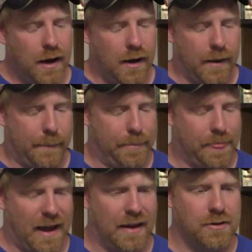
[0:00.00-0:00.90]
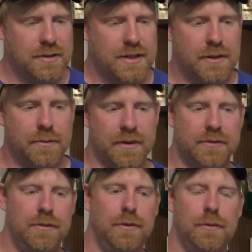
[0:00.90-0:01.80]
I don't deal with
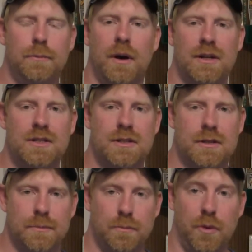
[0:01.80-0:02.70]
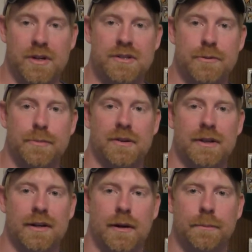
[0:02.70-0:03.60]
too much moisture
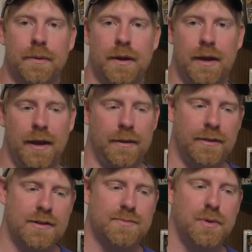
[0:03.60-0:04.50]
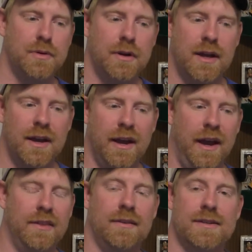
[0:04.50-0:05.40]
building up in this boot
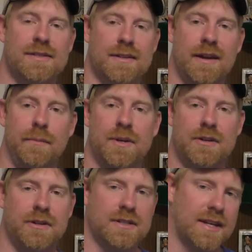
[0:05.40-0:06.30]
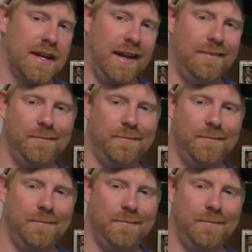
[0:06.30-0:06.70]
unless the temperatures get